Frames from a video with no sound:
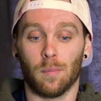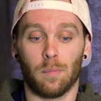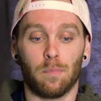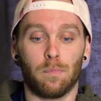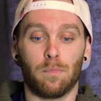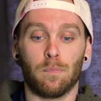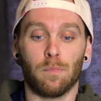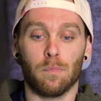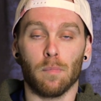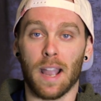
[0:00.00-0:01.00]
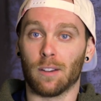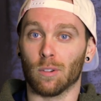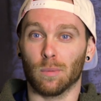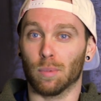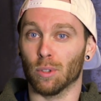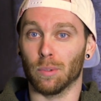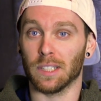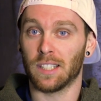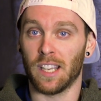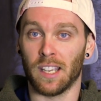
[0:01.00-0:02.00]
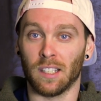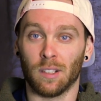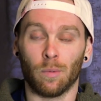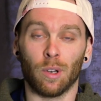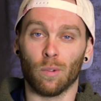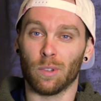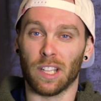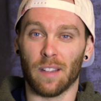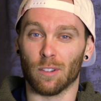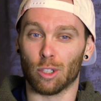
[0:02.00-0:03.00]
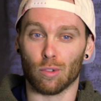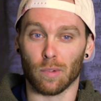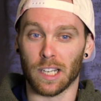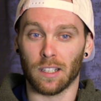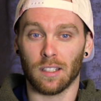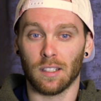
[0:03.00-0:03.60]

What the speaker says: from, microbrew is king. We don't really ever drink